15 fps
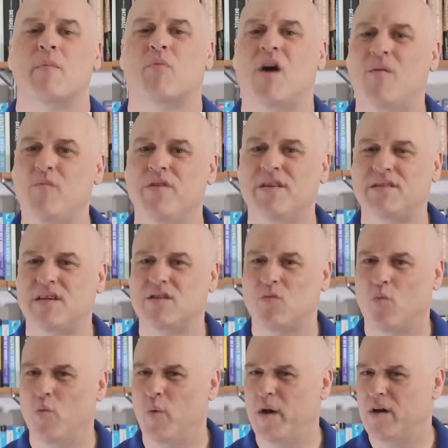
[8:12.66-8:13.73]
Problem with this is
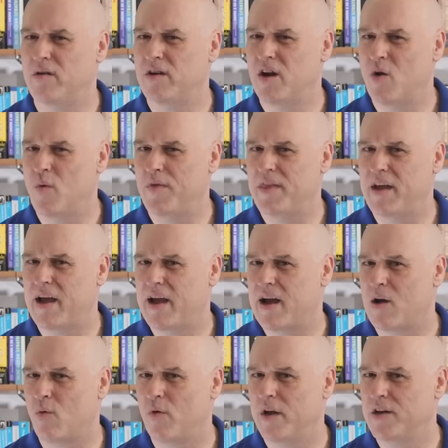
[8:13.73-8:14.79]
we don't know what the
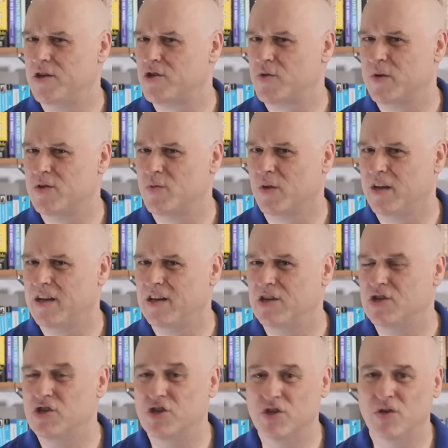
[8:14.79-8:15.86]
AI industry is really going
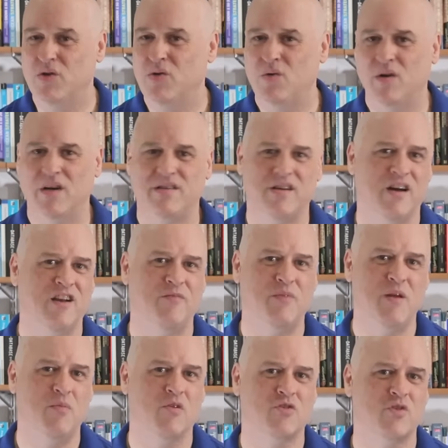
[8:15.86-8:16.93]
to do. A ton of
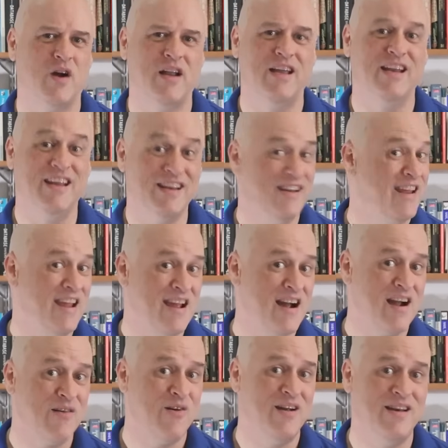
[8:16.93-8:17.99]
people are trying to get into
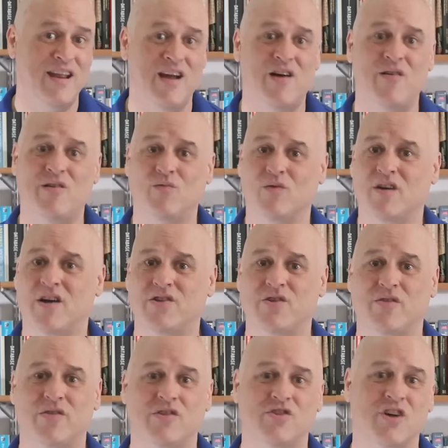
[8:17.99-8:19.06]
AI right now, and we're not
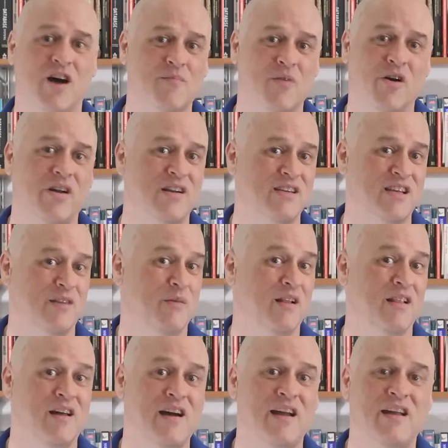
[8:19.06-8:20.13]
sure the job market is going to be
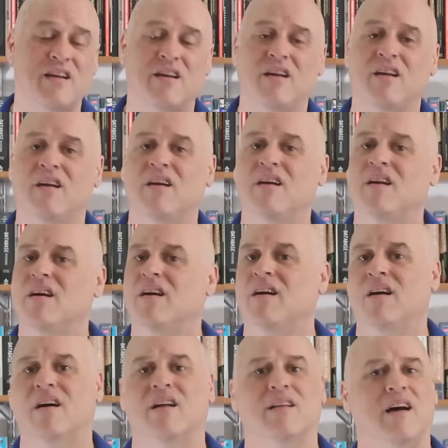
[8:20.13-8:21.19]
like.
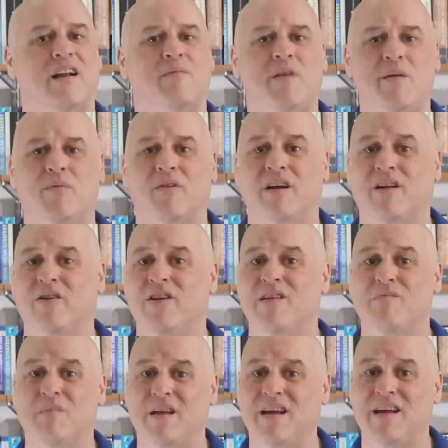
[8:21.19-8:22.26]
A lot of people,
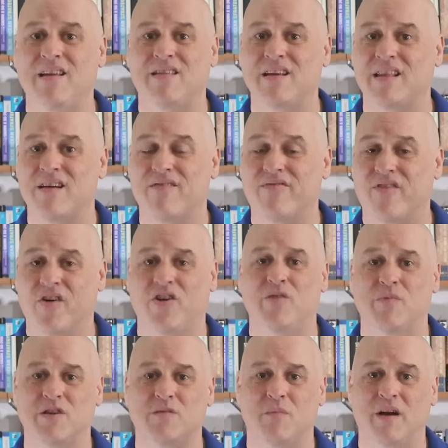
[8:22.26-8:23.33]
including me, think that far
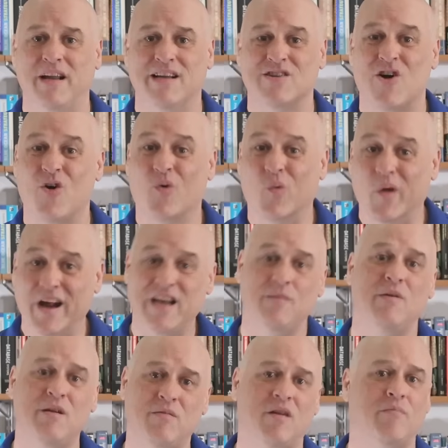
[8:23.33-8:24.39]
too much money is already
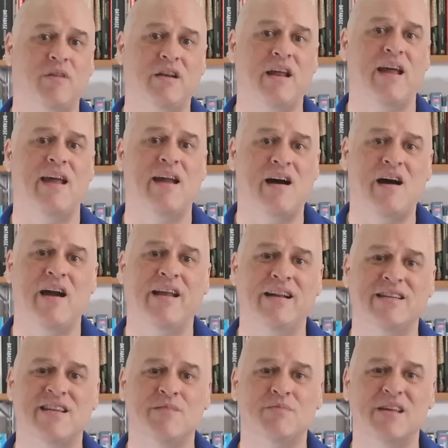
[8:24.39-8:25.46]
being pumped into AI, and
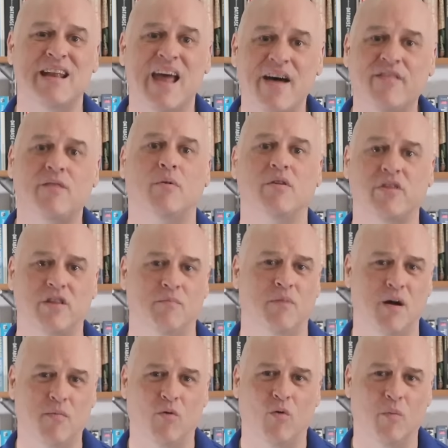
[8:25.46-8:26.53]
it seems inevitable that the
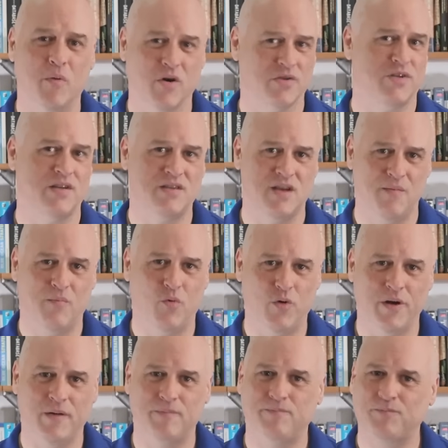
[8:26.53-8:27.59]
bubble will burst at some
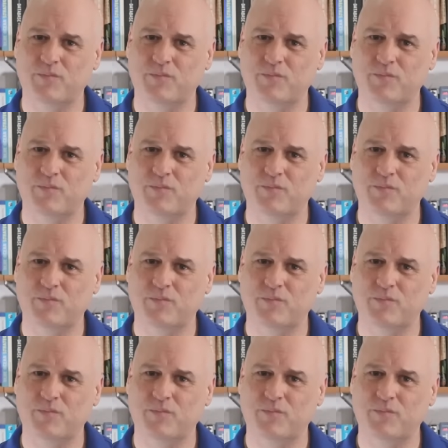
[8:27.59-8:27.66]
point,